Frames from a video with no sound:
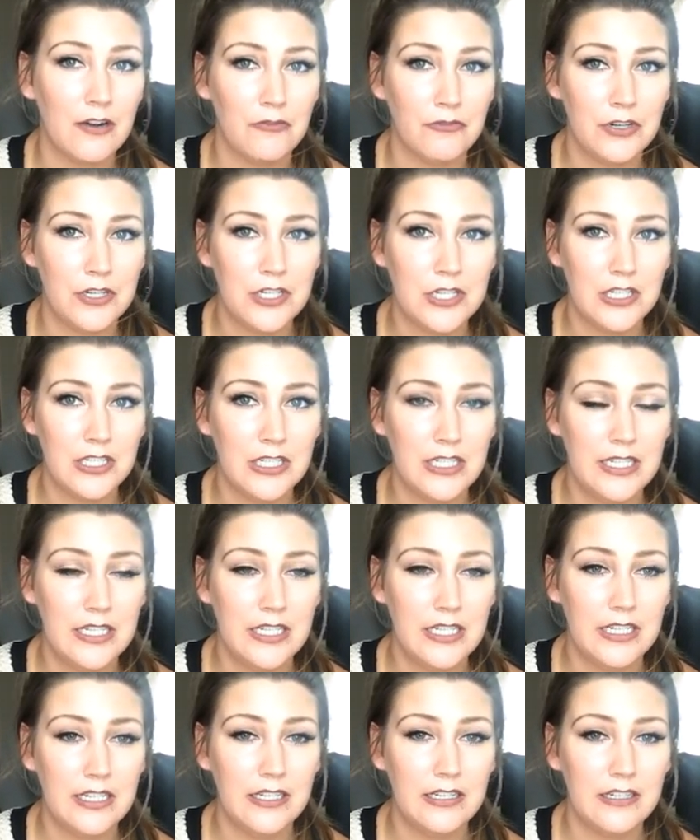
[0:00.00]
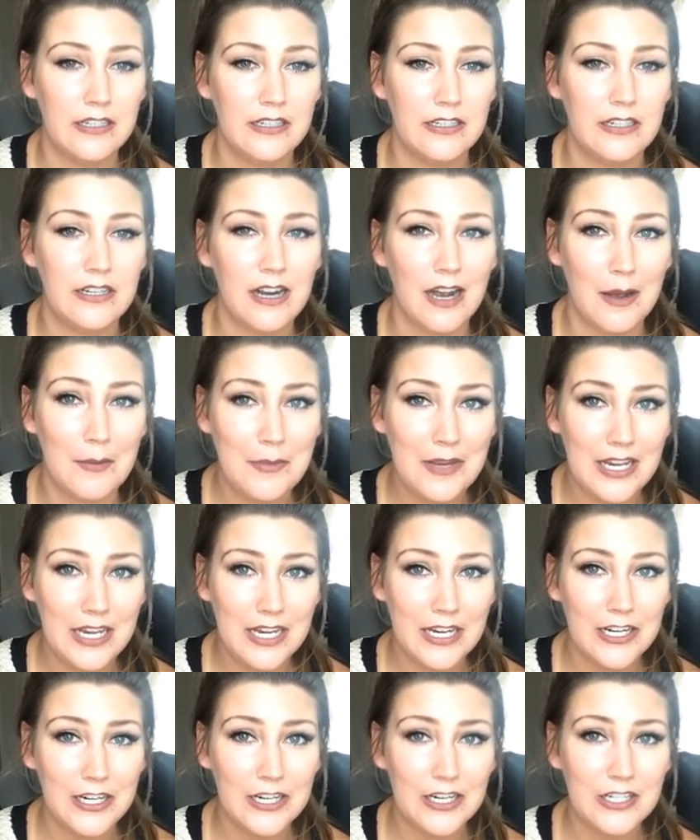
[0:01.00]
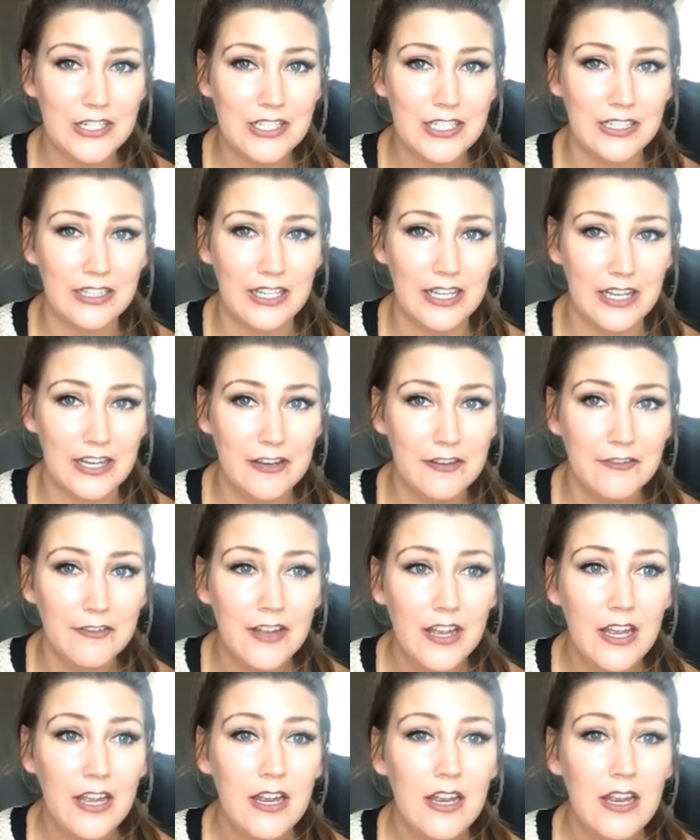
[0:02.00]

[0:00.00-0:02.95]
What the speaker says: originally coming here to live.